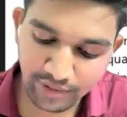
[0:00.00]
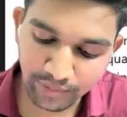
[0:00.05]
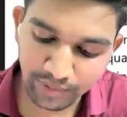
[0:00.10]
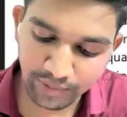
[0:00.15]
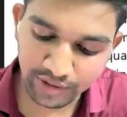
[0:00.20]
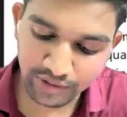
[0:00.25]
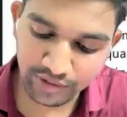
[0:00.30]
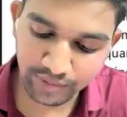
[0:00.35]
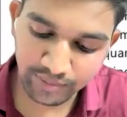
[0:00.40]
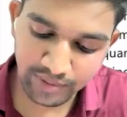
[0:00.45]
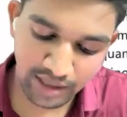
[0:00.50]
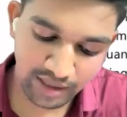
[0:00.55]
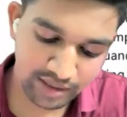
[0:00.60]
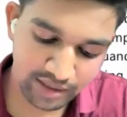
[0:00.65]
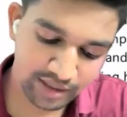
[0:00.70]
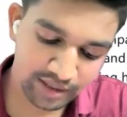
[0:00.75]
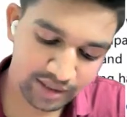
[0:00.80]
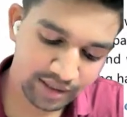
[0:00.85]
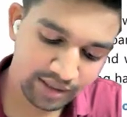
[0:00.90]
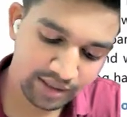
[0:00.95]
to presume that
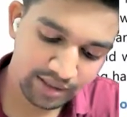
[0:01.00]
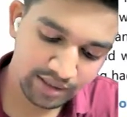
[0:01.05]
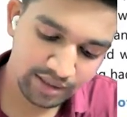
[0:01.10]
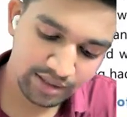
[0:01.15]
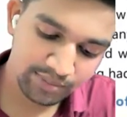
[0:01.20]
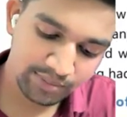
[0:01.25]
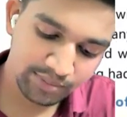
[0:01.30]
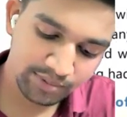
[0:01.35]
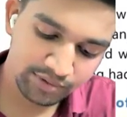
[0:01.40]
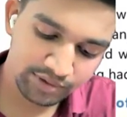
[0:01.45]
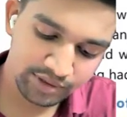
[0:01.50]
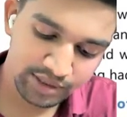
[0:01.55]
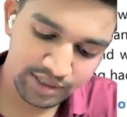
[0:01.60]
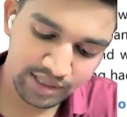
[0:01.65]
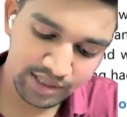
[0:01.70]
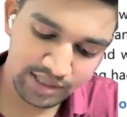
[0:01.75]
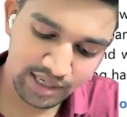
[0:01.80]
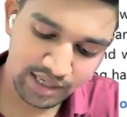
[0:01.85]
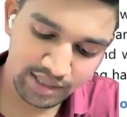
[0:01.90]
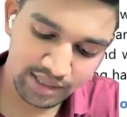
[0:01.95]
the internal
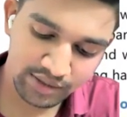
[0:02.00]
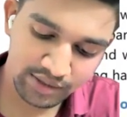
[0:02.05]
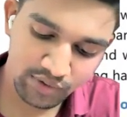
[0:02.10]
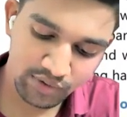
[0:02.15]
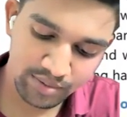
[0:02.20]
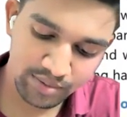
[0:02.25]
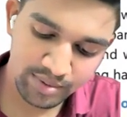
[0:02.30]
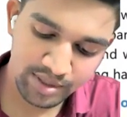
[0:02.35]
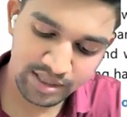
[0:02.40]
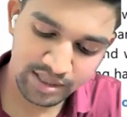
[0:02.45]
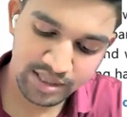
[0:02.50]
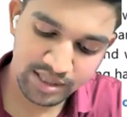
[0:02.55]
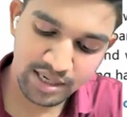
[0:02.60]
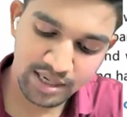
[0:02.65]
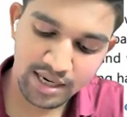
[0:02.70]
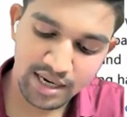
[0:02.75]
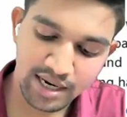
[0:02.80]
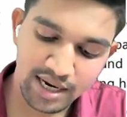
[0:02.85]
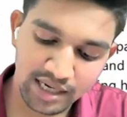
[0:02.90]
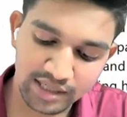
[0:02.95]
proceedings and requirements
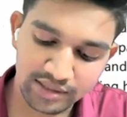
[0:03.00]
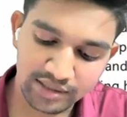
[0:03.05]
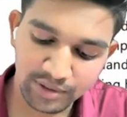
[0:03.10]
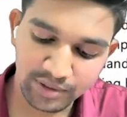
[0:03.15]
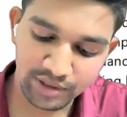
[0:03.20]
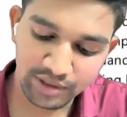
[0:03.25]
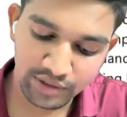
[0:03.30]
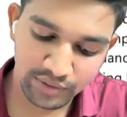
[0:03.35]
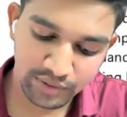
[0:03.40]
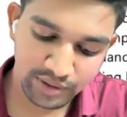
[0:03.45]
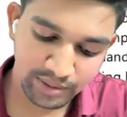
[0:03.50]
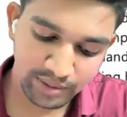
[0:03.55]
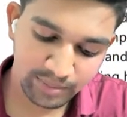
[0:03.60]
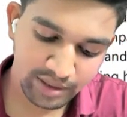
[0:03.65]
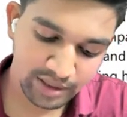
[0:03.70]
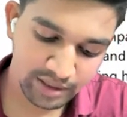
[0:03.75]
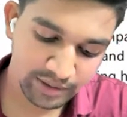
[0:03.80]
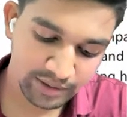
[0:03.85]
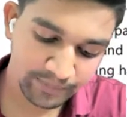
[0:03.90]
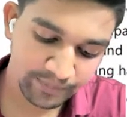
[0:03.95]
has been duly
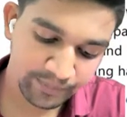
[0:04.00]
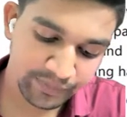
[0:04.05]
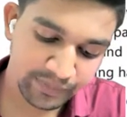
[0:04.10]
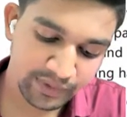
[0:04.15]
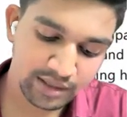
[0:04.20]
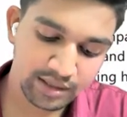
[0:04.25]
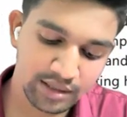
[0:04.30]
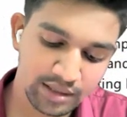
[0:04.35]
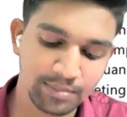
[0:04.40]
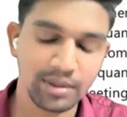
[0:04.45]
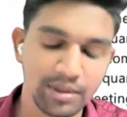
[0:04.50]
met. The